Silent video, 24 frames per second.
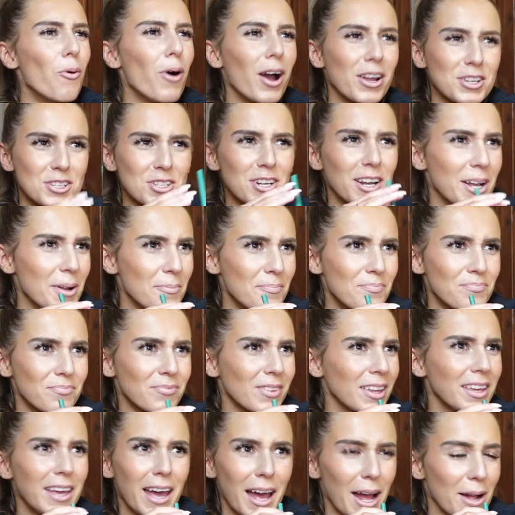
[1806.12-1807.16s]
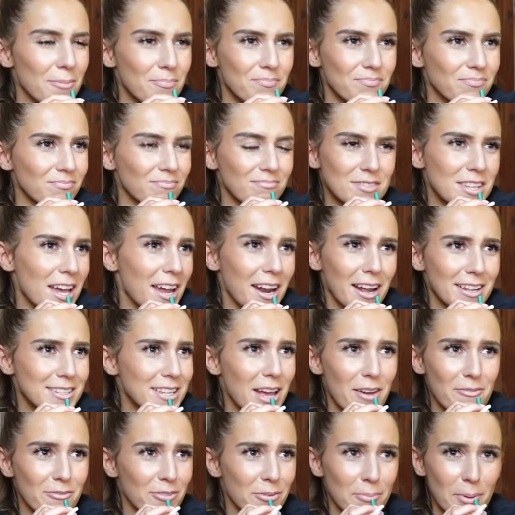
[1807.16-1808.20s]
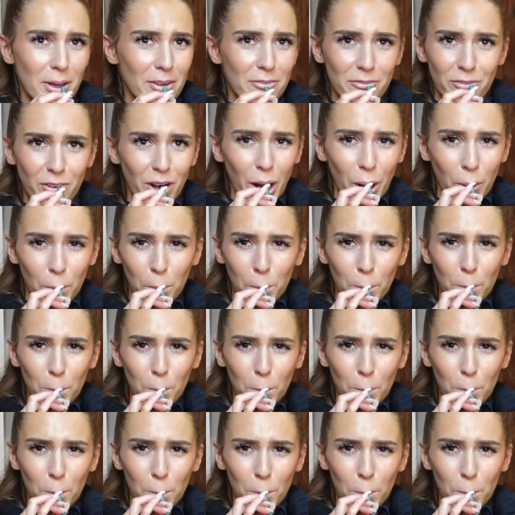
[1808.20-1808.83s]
Well, actually, yeah. 10 out of 10 for being free.